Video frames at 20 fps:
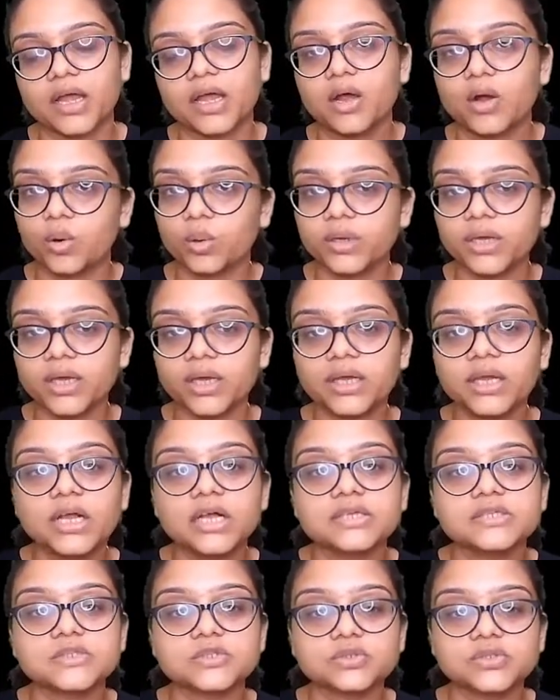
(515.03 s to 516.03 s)
Okay,
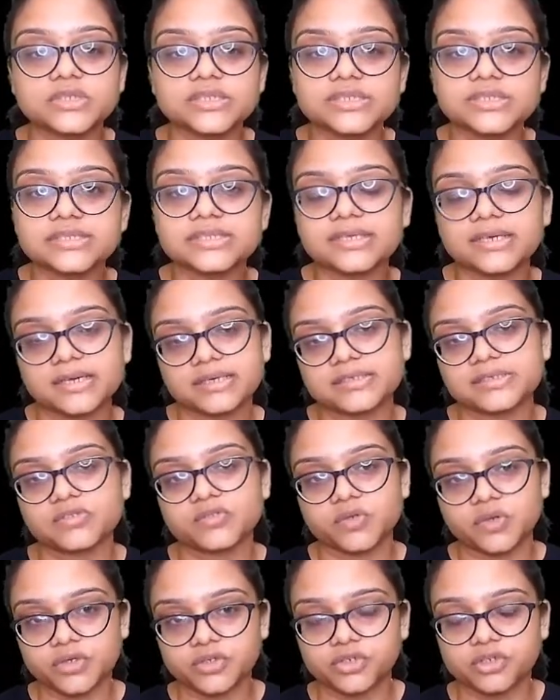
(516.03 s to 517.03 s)
so this is a
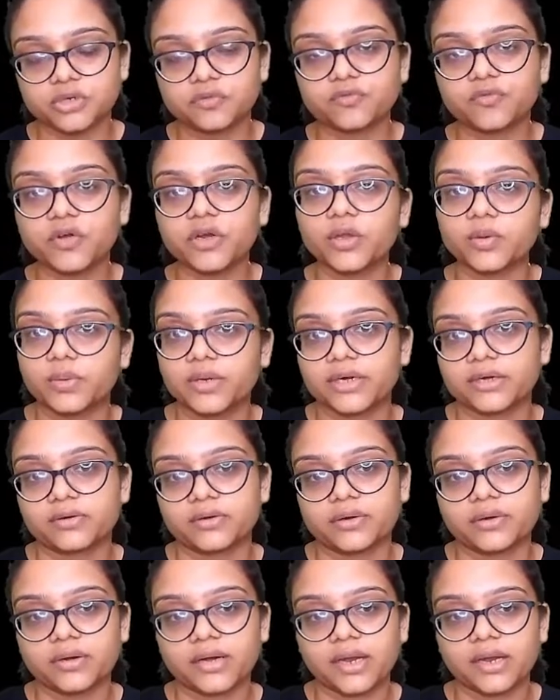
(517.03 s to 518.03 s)
construction for equilateral.
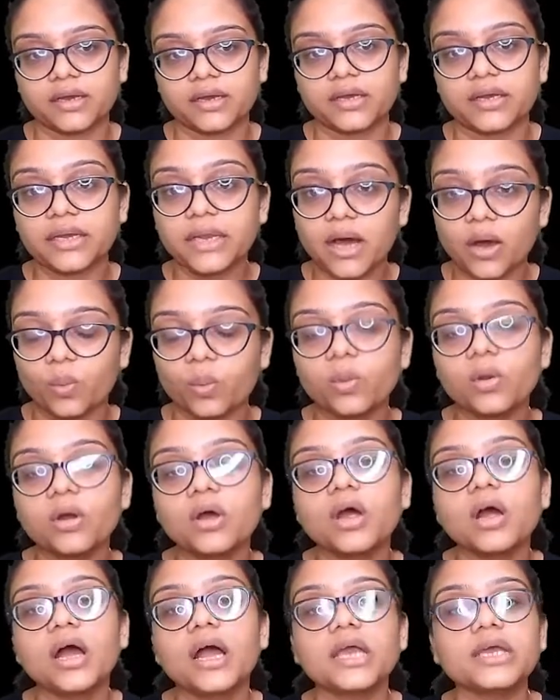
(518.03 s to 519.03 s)
Now,
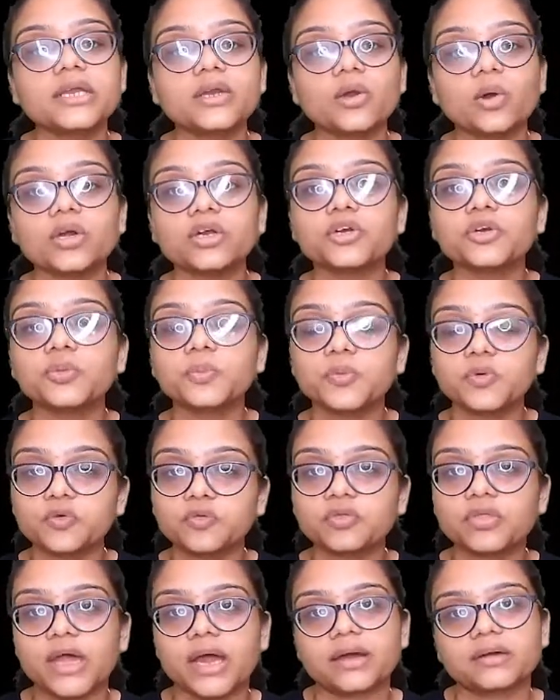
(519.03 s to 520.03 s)
in order to
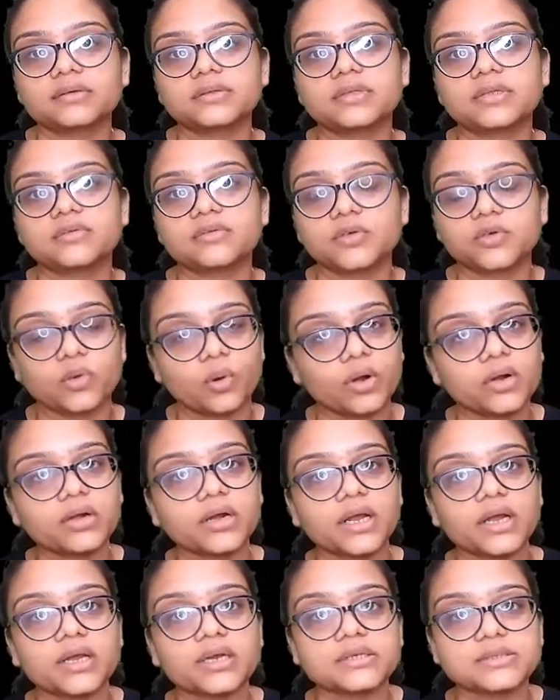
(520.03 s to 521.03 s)
prove that the drawn
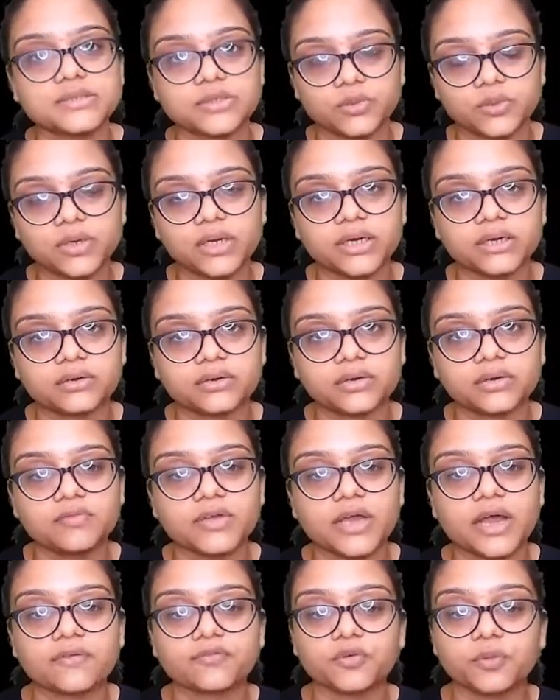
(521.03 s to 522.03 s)
triangle is equilateral, we
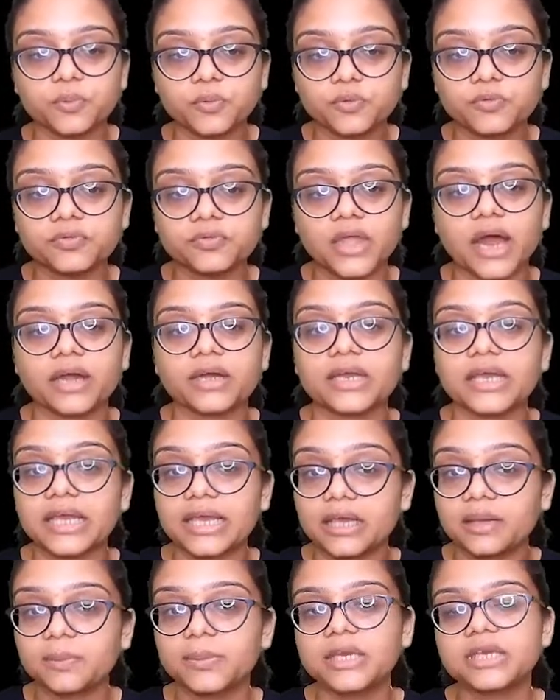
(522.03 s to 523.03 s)
have to prove that
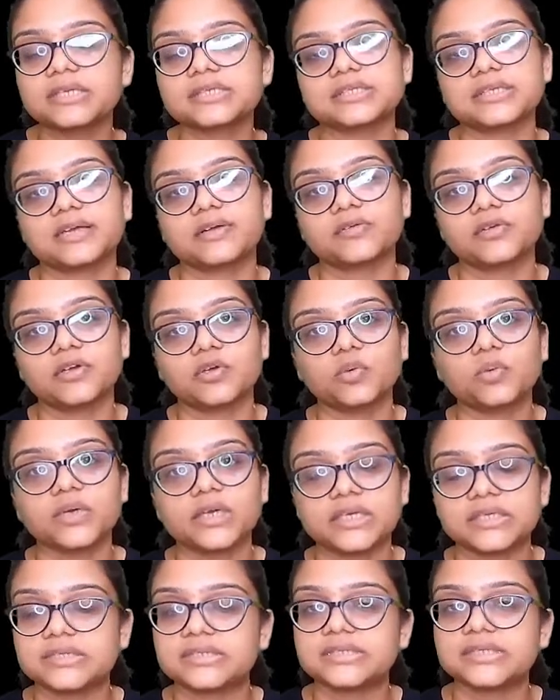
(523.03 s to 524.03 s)
AB is equal to
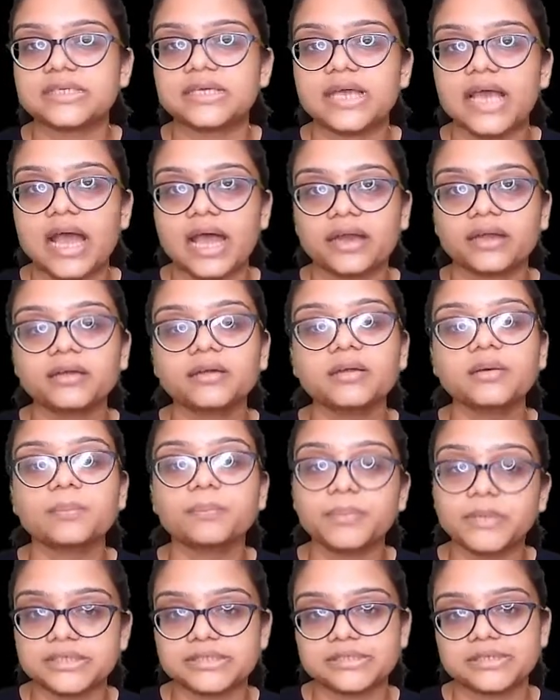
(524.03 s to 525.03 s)
AC and
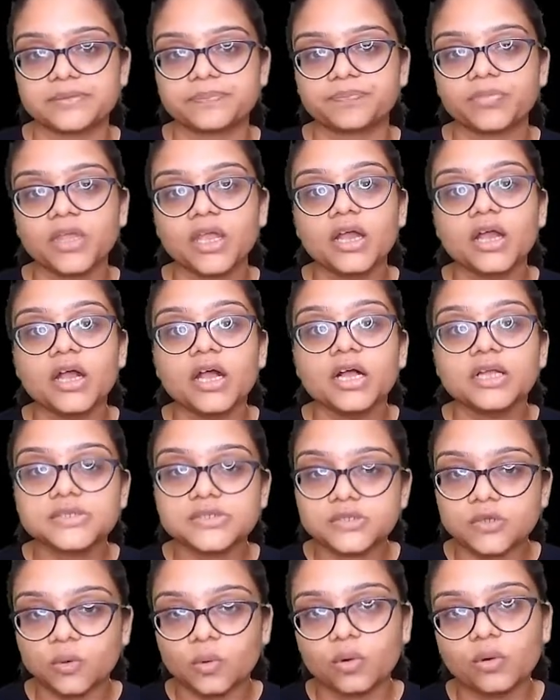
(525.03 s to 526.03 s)
BC.
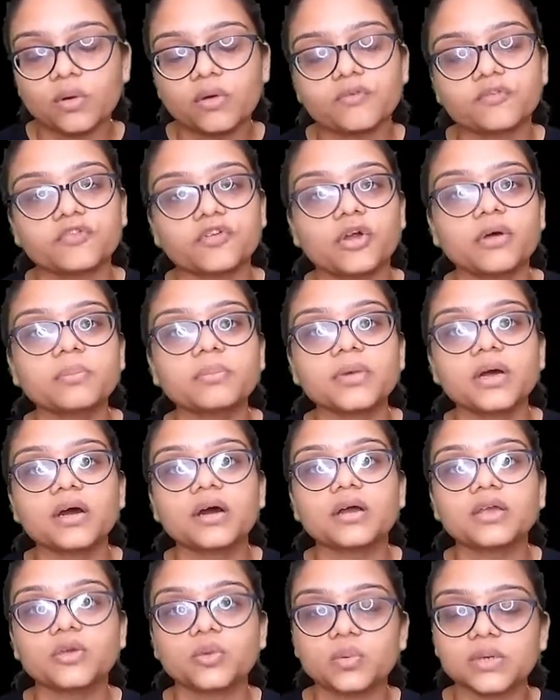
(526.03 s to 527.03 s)
So, from
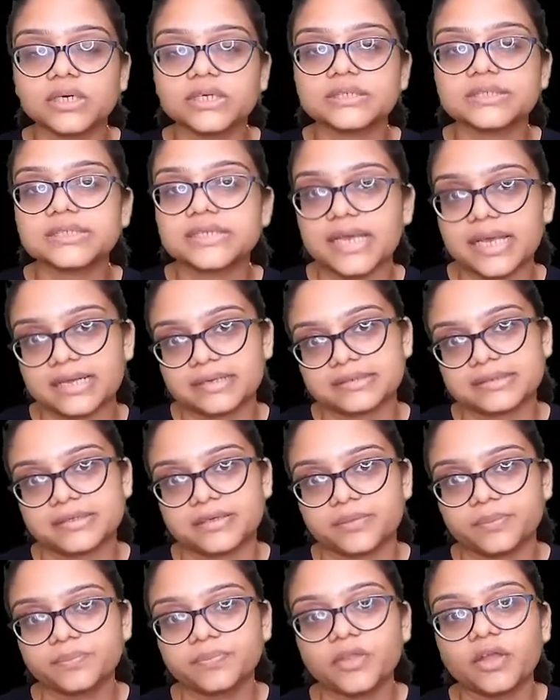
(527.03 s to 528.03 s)
a Euclid's
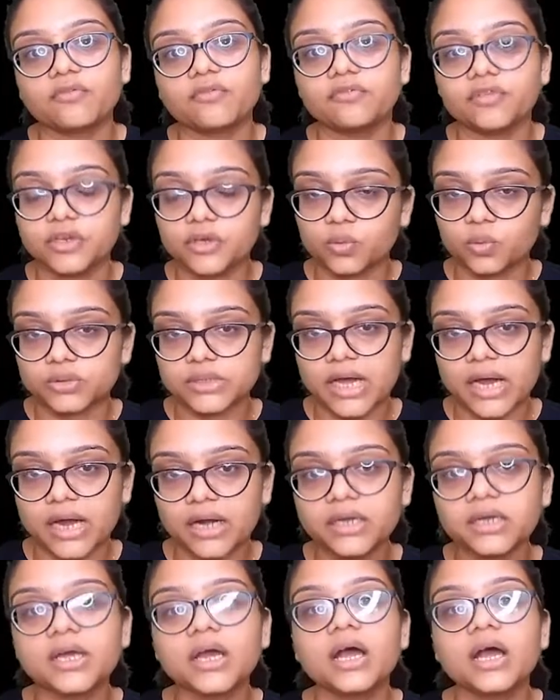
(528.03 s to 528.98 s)
axiom, we know that